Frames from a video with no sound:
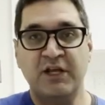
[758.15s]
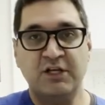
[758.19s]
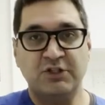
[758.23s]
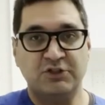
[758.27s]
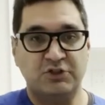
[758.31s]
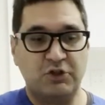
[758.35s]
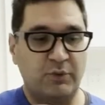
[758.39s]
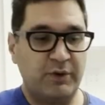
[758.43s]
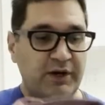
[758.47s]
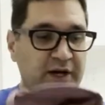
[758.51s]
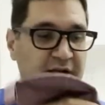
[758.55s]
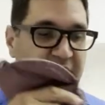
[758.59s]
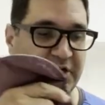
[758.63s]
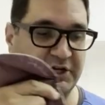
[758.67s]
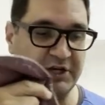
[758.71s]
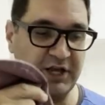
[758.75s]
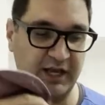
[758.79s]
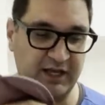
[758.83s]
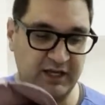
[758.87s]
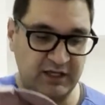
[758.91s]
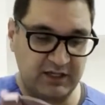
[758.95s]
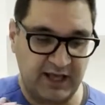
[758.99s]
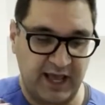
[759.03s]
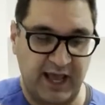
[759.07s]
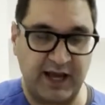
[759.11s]
So when they're
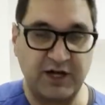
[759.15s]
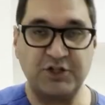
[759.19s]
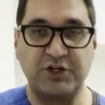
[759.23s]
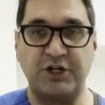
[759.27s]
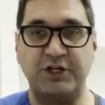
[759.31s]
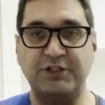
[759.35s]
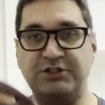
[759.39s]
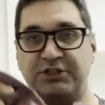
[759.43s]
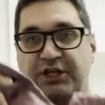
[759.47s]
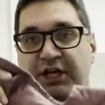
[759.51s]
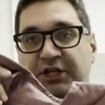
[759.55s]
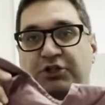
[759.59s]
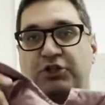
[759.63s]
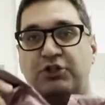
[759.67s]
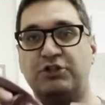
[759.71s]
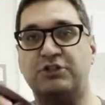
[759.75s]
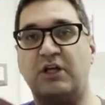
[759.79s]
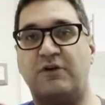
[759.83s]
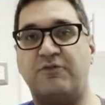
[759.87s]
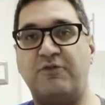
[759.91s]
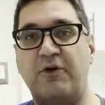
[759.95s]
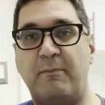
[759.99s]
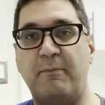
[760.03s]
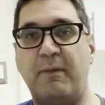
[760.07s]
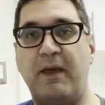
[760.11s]
taking the x-rays, get
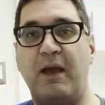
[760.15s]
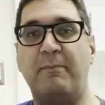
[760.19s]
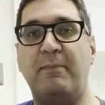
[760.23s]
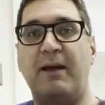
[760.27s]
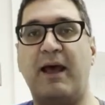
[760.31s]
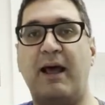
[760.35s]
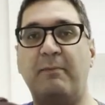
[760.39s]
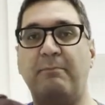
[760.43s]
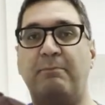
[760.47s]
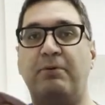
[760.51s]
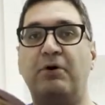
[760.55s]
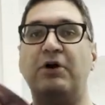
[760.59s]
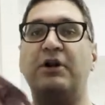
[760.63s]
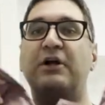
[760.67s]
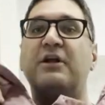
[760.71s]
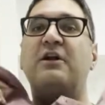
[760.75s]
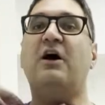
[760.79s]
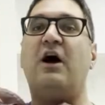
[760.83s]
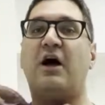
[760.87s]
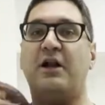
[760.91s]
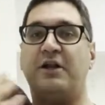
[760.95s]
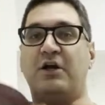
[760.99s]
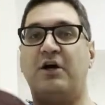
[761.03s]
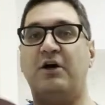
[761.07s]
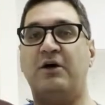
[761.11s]
yourself a bib and put it
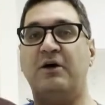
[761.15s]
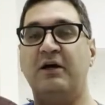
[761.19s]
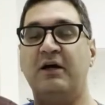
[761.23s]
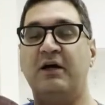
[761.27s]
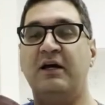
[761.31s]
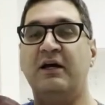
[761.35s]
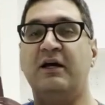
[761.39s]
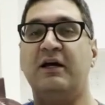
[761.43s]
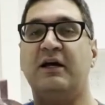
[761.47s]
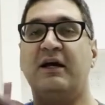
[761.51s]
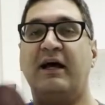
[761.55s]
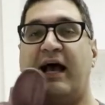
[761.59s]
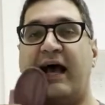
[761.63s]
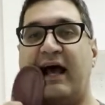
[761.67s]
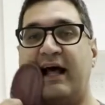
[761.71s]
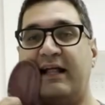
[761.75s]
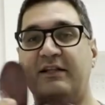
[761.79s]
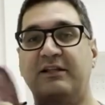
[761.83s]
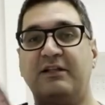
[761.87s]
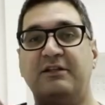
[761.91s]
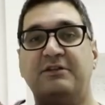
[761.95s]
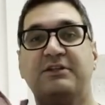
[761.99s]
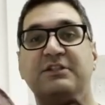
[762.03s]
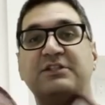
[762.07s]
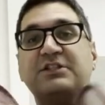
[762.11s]
on you
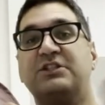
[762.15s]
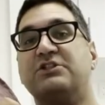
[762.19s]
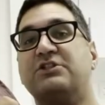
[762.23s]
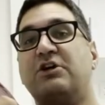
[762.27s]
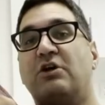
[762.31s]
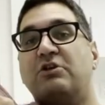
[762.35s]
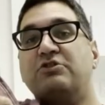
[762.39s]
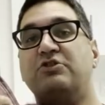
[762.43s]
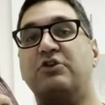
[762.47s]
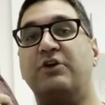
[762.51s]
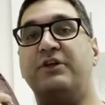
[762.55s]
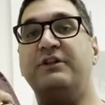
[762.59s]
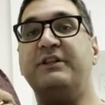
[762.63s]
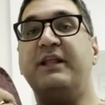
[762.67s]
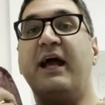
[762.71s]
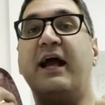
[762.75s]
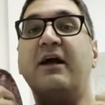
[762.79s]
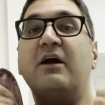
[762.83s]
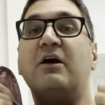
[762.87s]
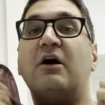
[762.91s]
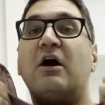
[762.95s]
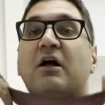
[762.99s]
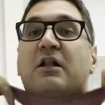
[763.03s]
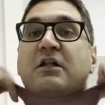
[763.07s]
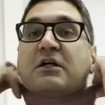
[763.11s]
and this is also a
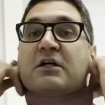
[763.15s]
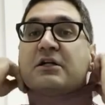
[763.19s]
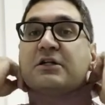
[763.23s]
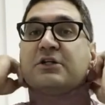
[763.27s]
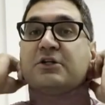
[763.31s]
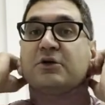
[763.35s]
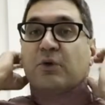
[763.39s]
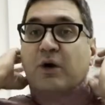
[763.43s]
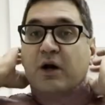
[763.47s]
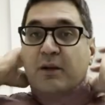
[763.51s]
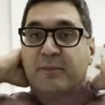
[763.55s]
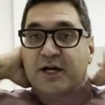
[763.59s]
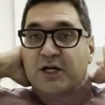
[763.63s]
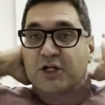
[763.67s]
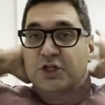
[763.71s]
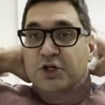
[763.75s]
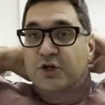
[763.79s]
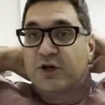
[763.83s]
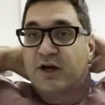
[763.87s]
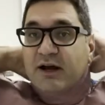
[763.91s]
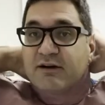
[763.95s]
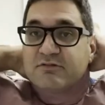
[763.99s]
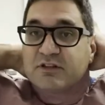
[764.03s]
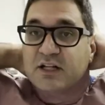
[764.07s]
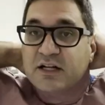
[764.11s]
neck collar. You wanna make sure
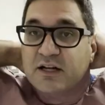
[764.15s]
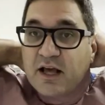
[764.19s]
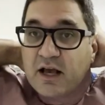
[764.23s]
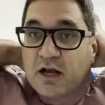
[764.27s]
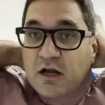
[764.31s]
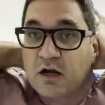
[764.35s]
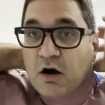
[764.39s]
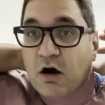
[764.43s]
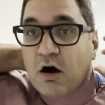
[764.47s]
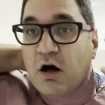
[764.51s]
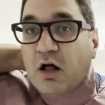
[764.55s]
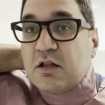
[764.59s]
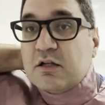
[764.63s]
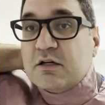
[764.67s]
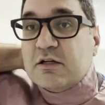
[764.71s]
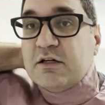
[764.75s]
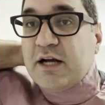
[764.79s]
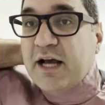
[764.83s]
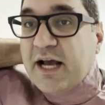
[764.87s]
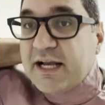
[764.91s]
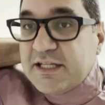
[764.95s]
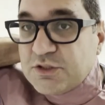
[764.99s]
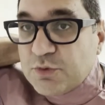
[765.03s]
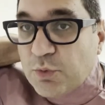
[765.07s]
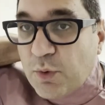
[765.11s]
you have the neck collar
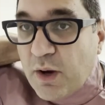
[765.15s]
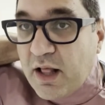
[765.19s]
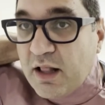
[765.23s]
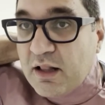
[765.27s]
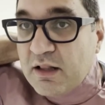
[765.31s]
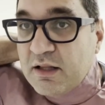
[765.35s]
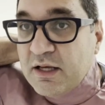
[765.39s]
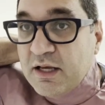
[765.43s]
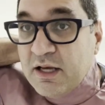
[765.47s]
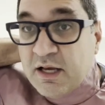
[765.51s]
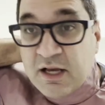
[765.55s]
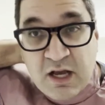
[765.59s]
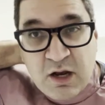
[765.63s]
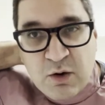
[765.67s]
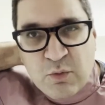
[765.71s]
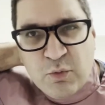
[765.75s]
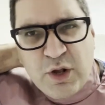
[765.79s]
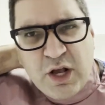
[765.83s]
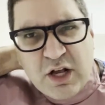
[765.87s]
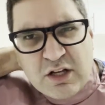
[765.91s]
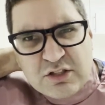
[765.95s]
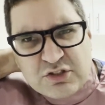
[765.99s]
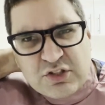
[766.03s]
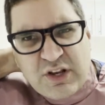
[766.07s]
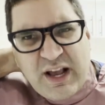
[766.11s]
as well. We
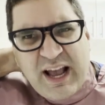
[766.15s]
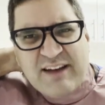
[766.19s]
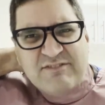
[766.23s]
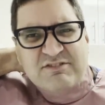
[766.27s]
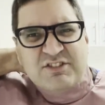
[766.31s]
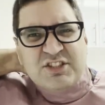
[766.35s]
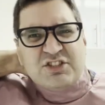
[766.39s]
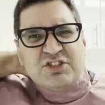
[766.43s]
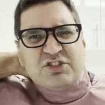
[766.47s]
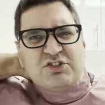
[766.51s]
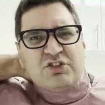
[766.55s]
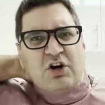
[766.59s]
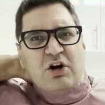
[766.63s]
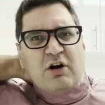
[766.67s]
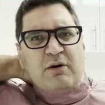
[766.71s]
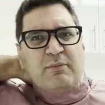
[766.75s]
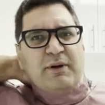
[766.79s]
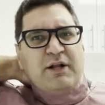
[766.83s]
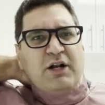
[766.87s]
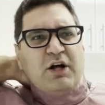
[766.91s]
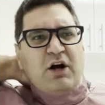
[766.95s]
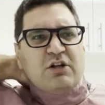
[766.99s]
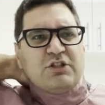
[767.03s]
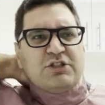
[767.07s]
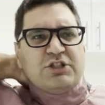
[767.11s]
also have this
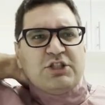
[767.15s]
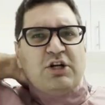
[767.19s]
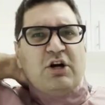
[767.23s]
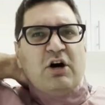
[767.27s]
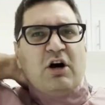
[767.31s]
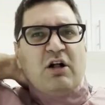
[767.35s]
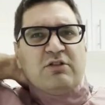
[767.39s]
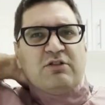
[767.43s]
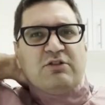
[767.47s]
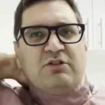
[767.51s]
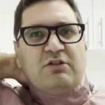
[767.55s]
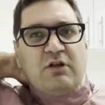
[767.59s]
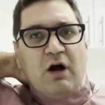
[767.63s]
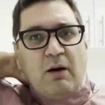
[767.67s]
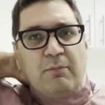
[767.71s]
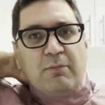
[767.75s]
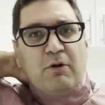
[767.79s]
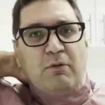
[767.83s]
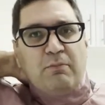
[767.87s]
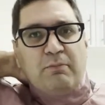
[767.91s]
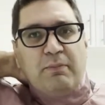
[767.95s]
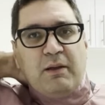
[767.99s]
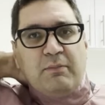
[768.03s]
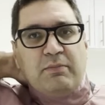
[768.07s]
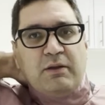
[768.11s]
terminology called
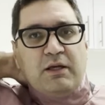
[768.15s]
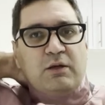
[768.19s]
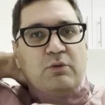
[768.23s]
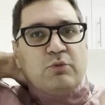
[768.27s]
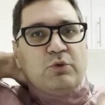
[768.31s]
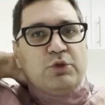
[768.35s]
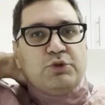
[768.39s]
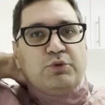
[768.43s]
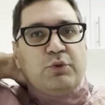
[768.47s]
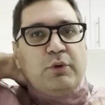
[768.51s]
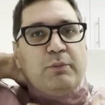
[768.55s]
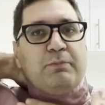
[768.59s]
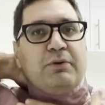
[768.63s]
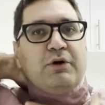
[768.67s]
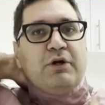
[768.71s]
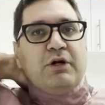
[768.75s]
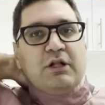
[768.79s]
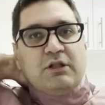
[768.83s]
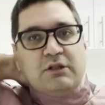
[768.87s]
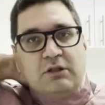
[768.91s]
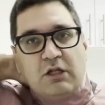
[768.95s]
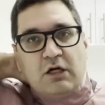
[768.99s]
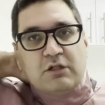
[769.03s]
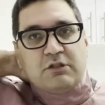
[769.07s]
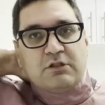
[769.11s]
double bibbing, which we put
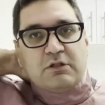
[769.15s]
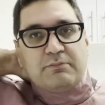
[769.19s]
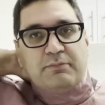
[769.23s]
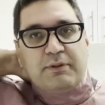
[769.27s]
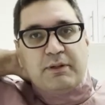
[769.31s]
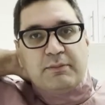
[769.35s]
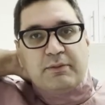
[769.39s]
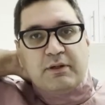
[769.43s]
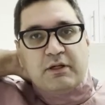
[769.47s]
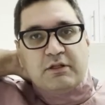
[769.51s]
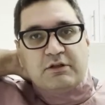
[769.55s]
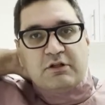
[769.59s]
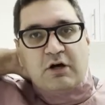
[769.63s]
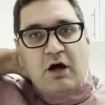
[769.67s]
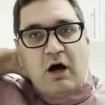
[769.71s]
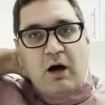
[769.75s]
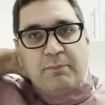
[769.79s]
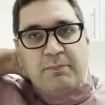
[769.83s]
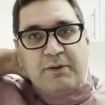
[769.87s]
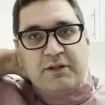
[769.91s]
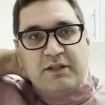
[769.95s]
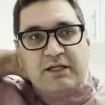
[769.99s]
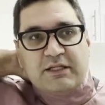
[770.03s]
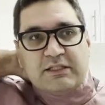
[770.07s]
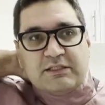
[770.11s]
another bib on
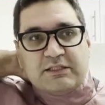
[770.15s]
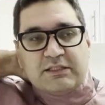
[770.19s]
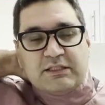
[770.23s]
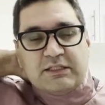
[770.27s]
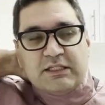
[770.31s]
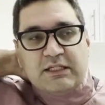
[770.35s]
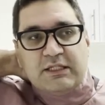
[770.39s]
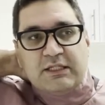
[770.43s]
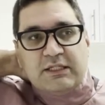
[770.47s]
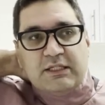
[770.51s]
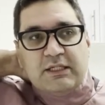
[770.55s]
top of this.